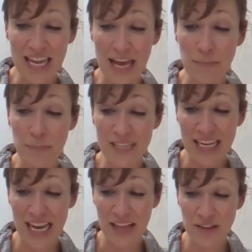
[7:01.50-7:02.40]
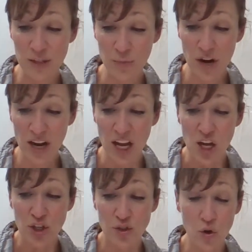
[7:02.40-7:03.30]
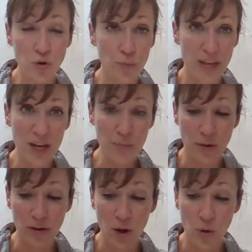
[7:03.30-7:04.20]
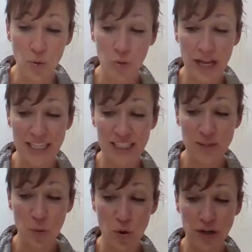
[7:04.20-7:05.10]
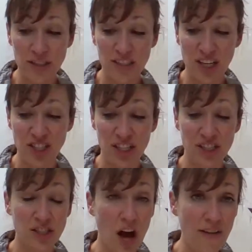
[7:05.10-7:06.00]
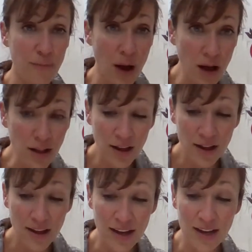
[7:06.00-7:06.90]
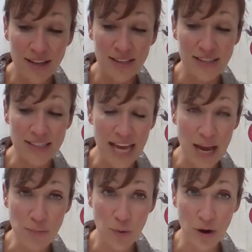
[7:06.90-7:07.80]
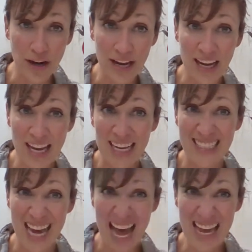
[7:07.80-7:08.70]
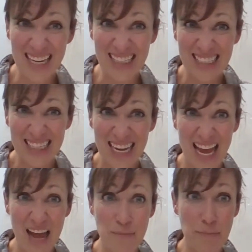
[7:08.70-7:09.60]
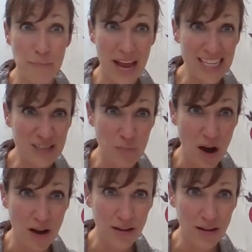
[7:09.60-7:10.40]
get busy in the spring, so do people who like sports such as softball, skateboarding, tennis, and baseball.